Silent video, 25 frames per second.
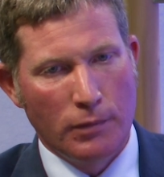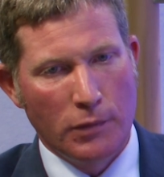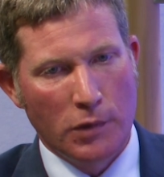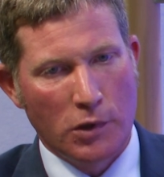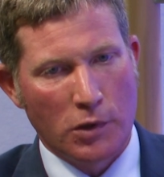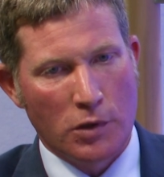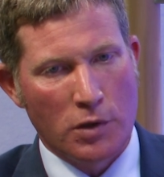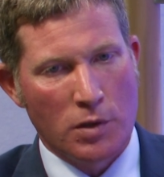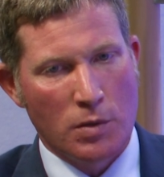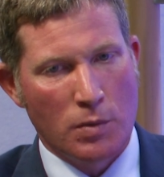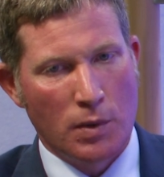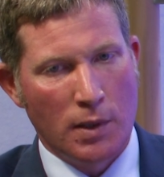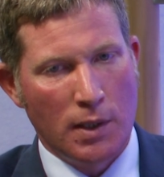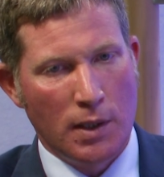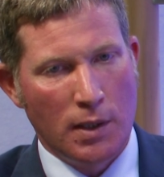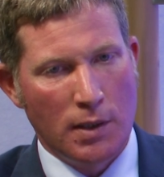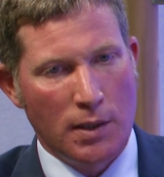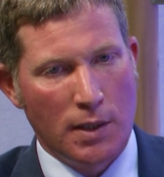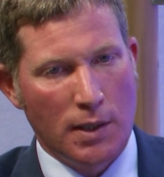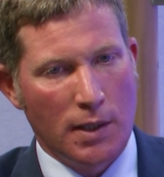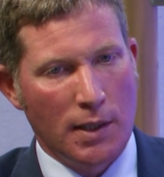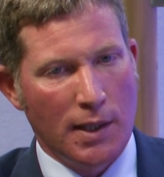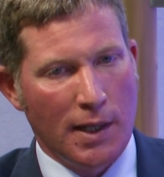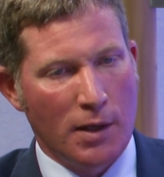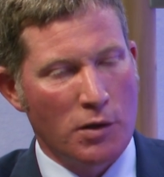John Swinney,
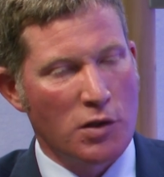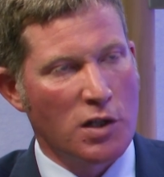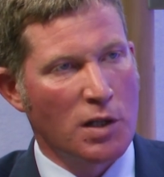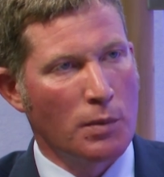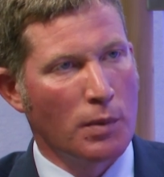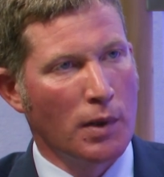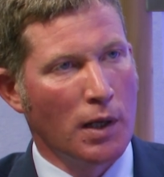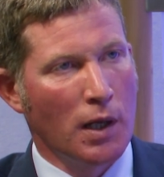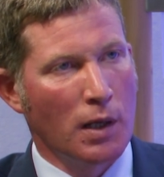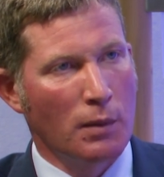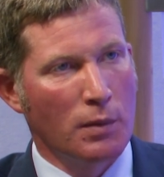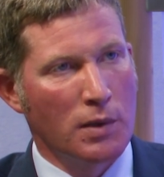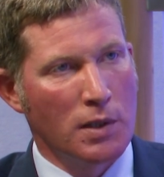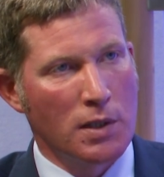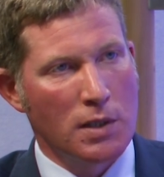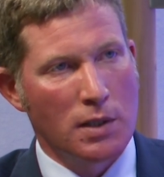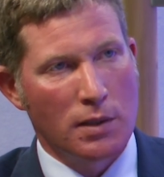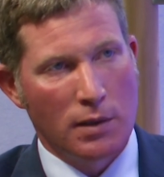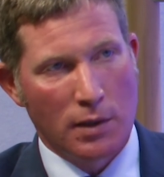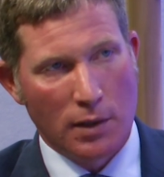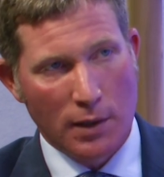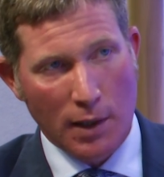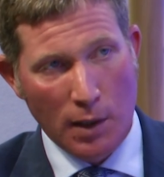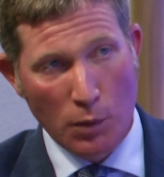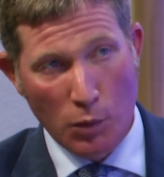did announce to Parliament
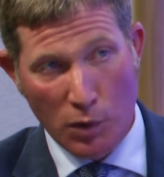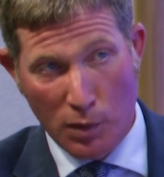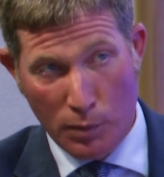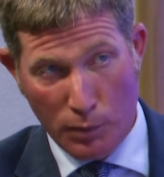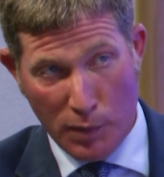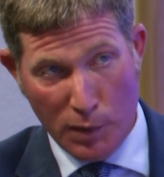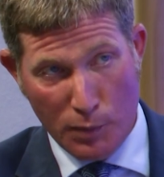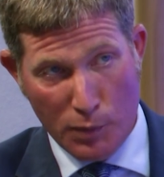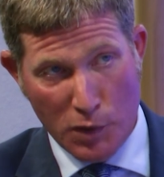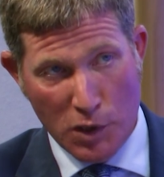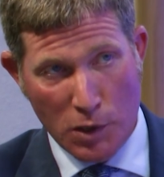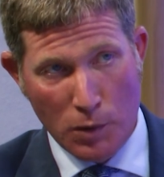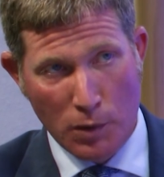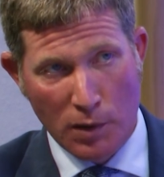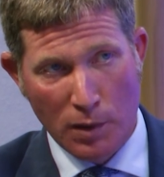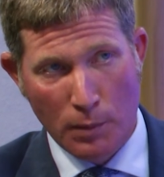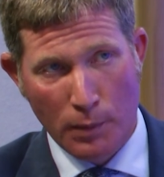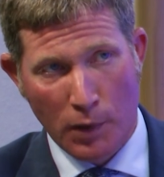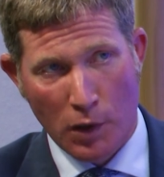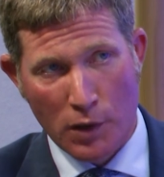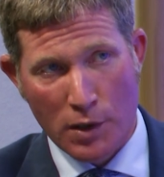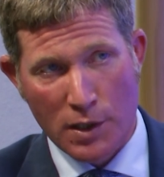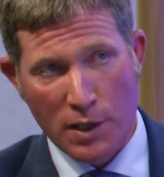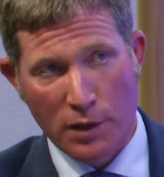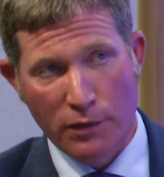that they wouldn't be pursuing the
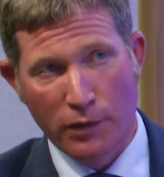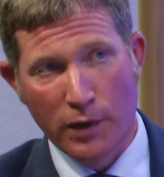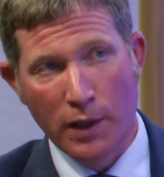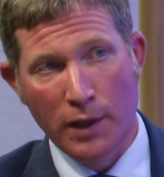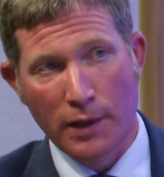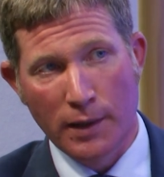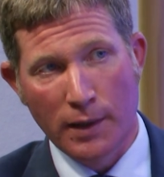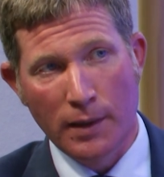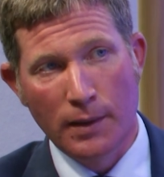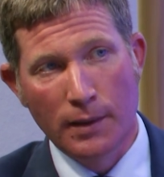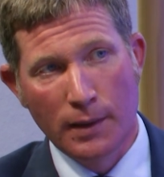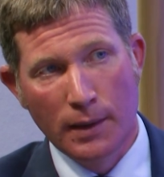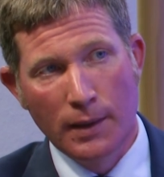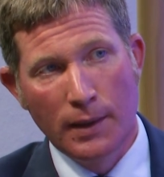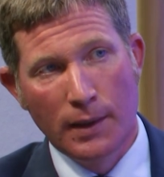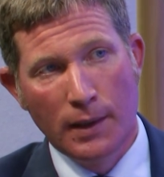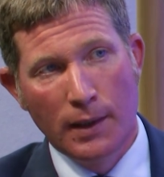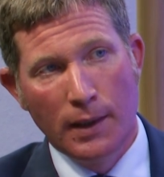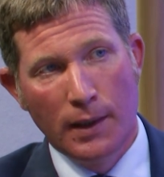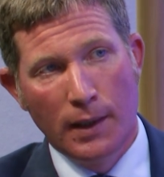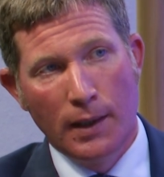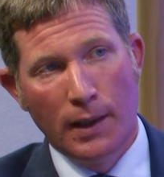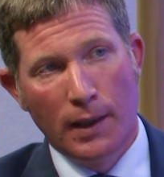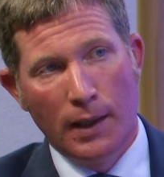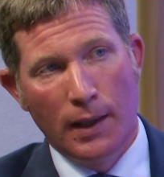policy further
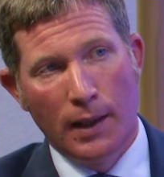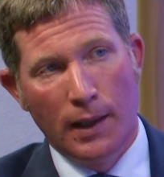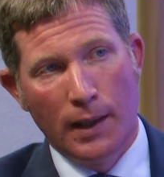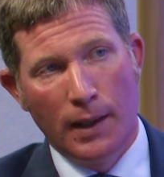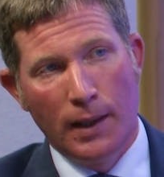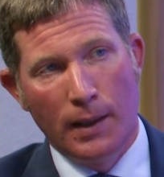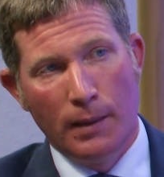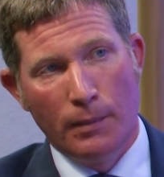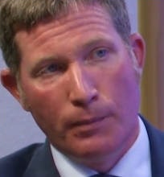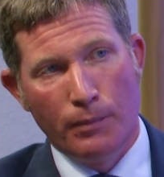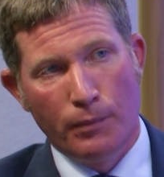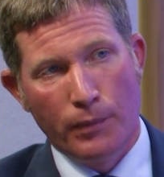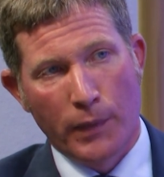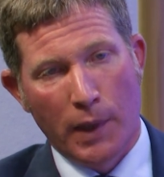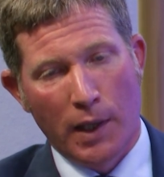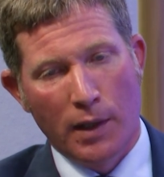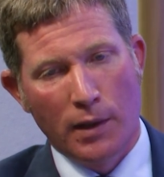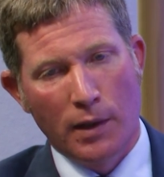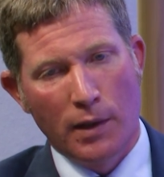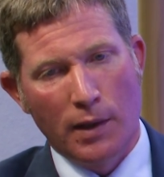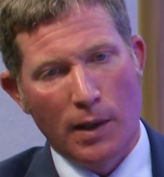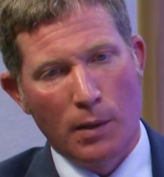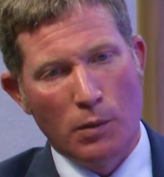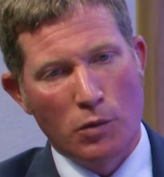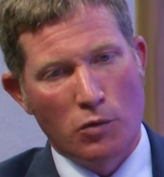
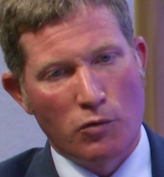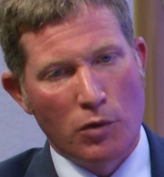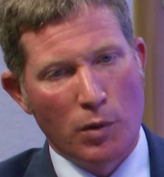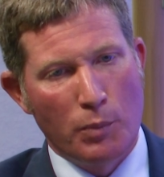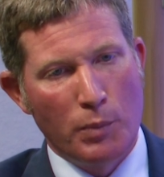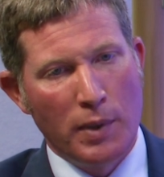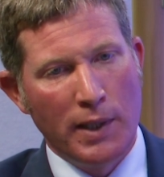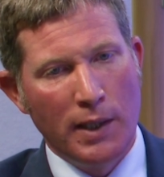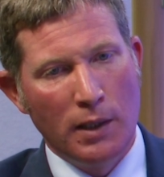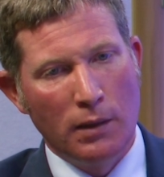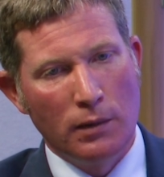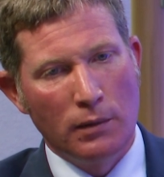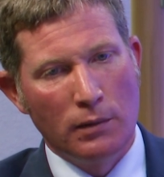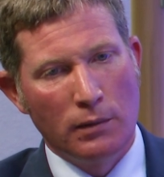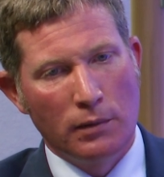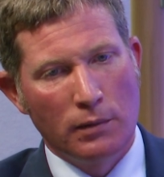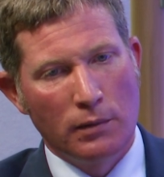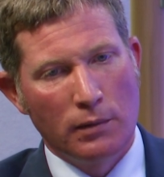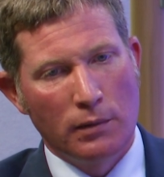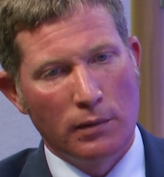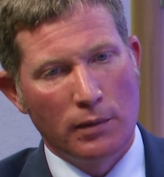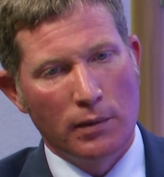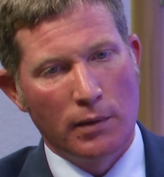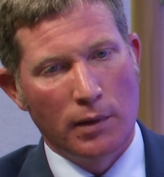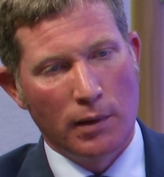and that they would repeal
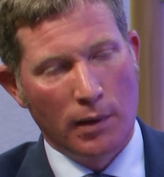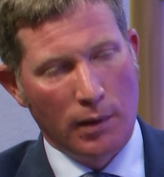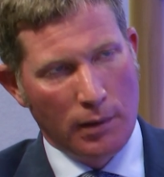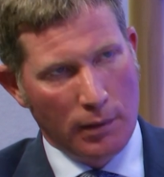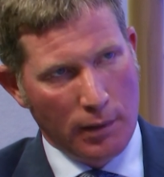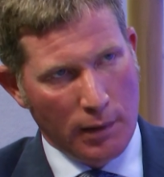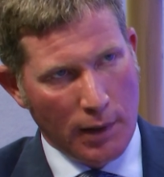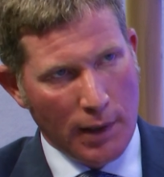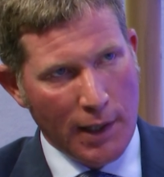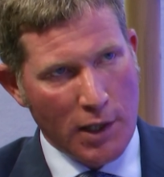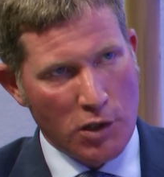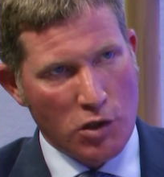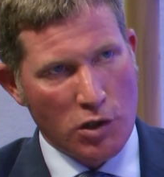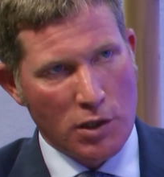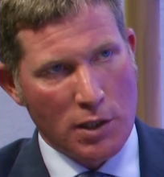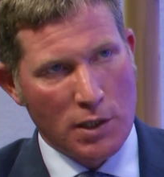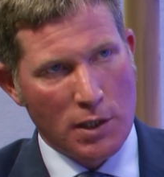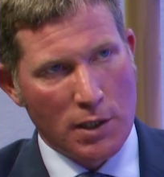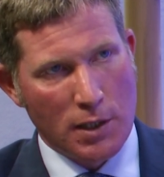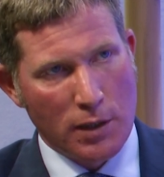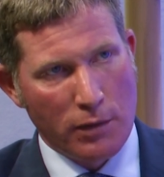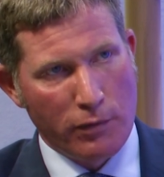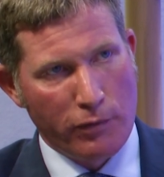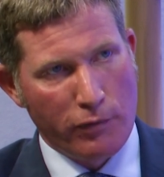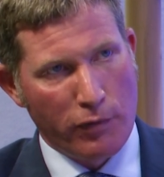the
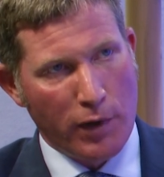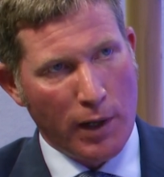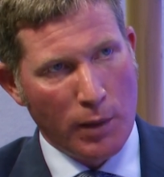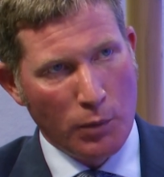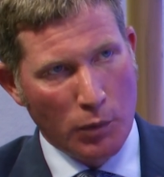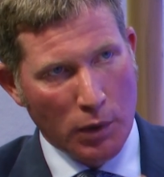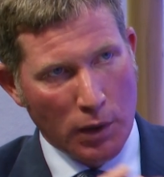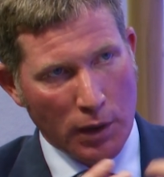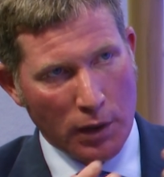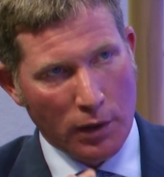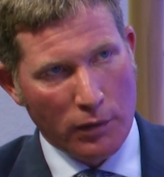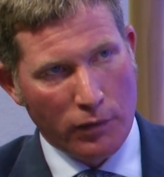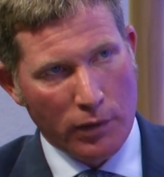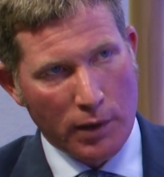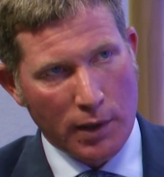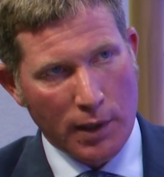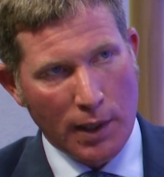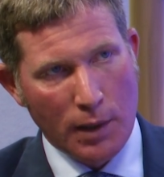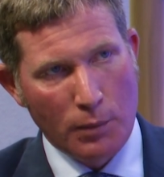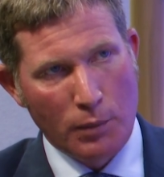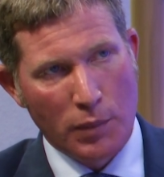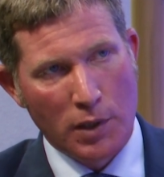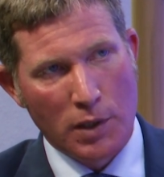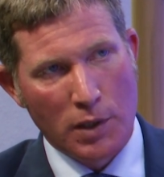legislative framework for the named